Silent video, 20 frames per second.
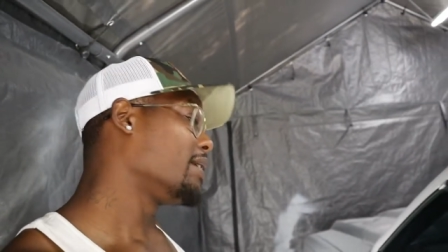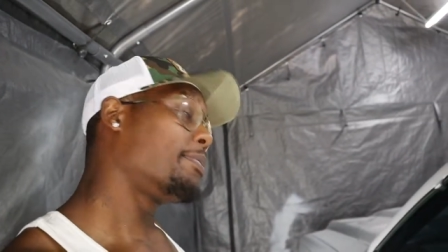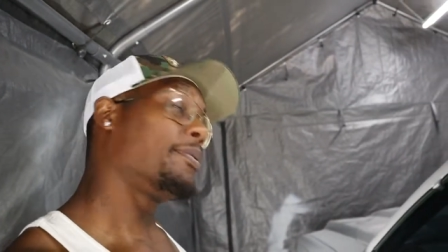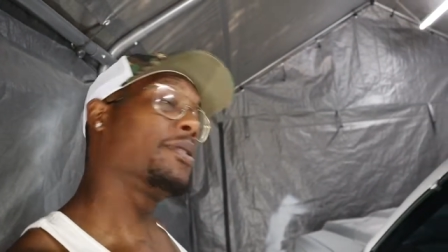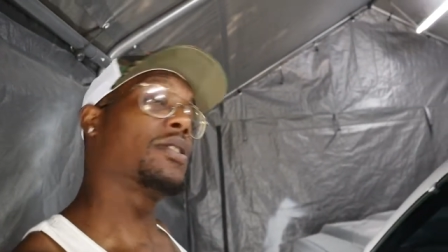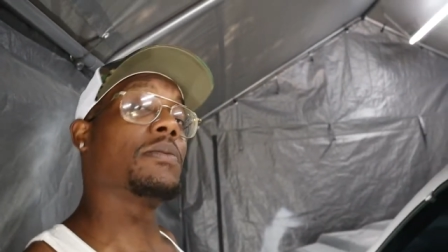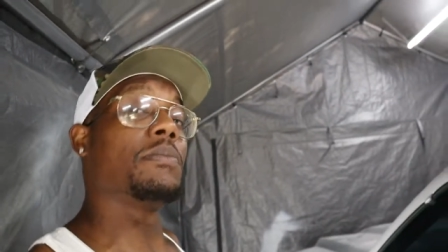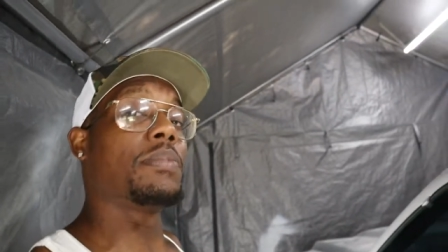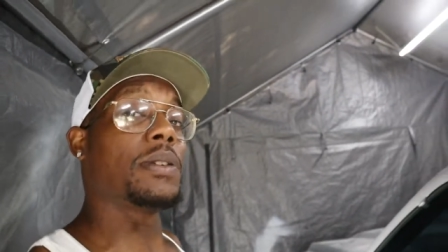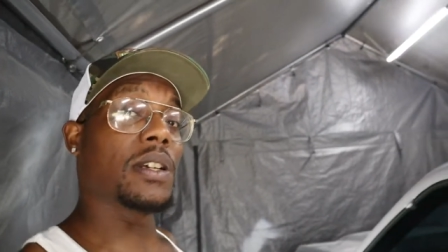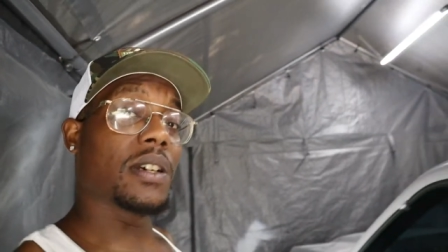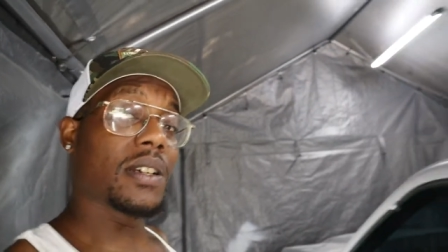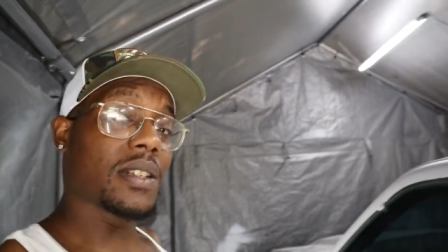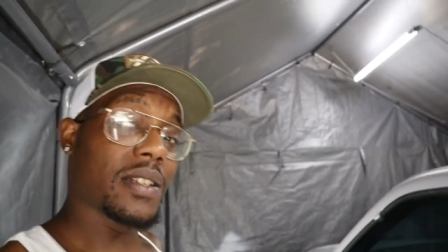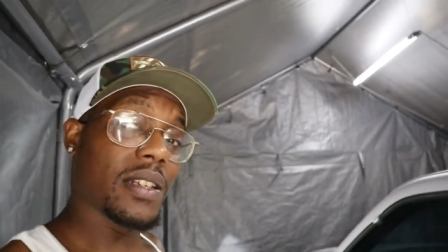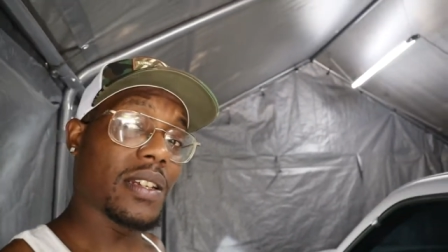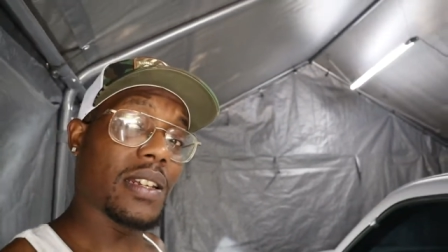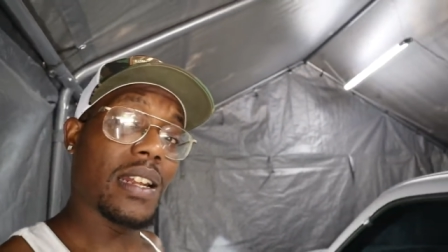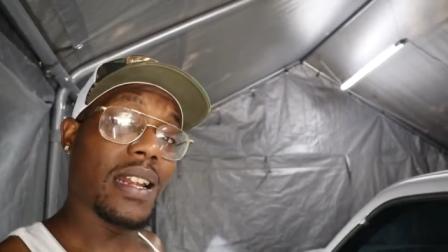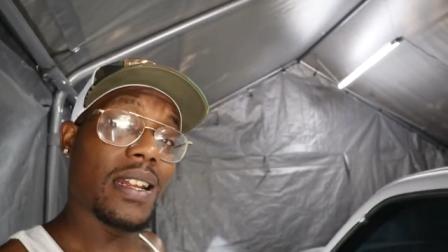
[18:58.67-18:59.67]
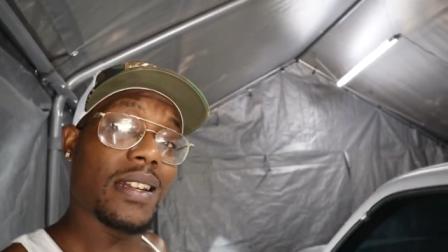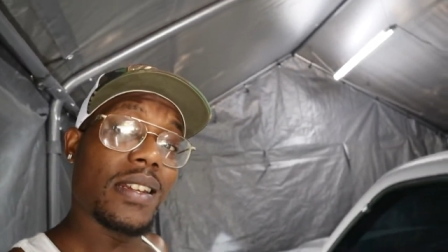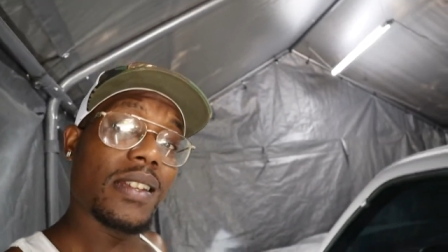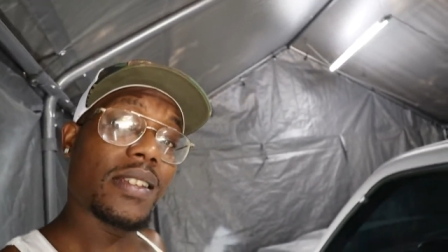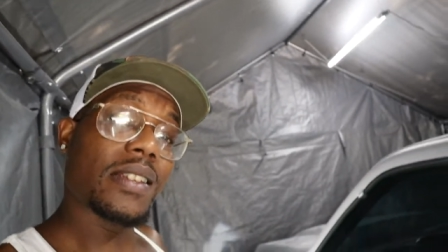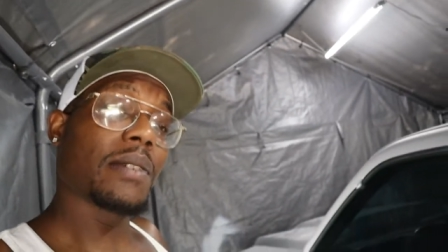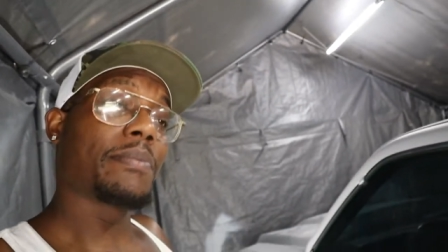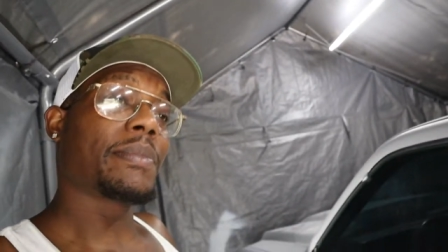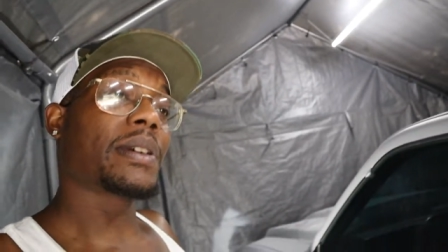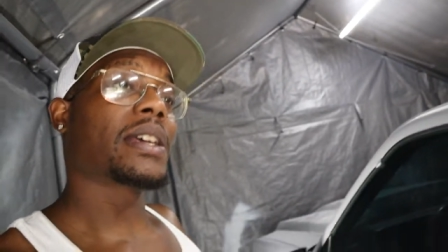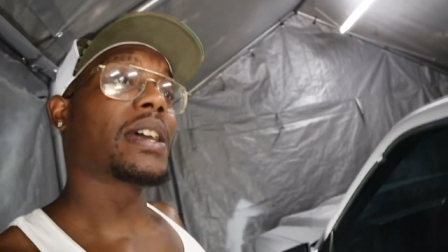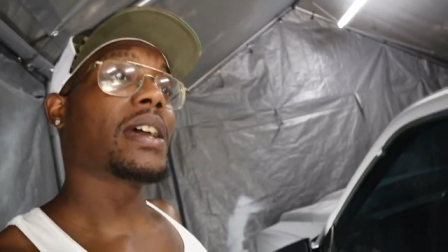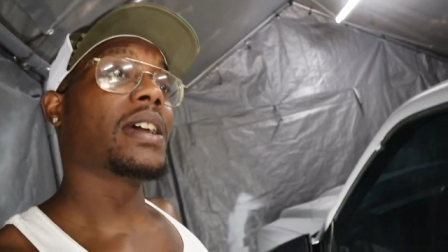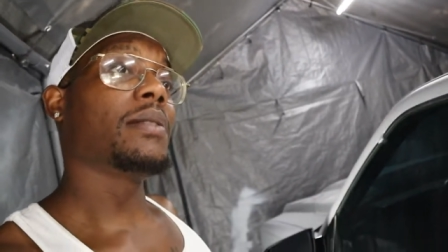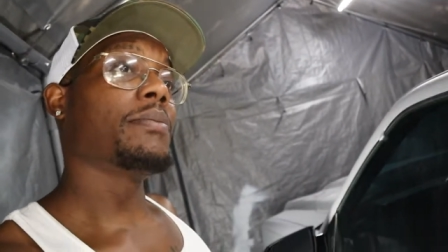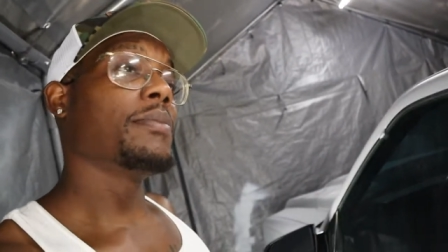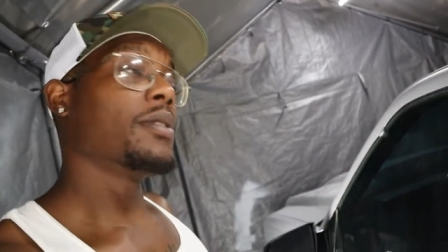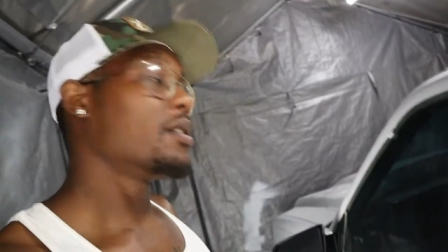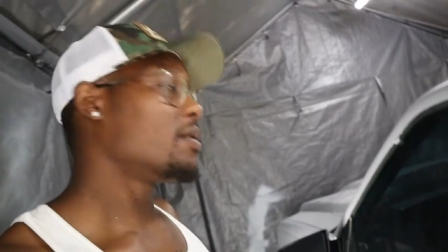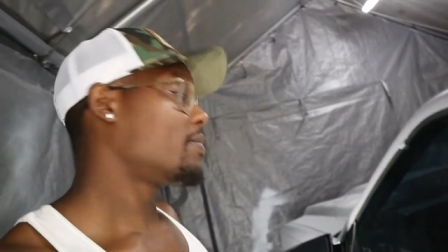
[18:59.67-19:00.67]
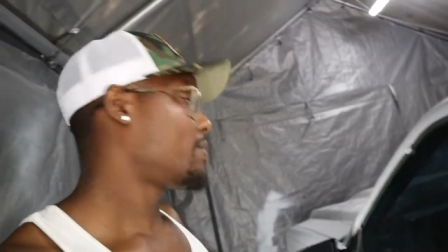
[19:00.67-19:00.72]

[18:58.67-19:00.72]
need to put some plugs in it. I need to step my game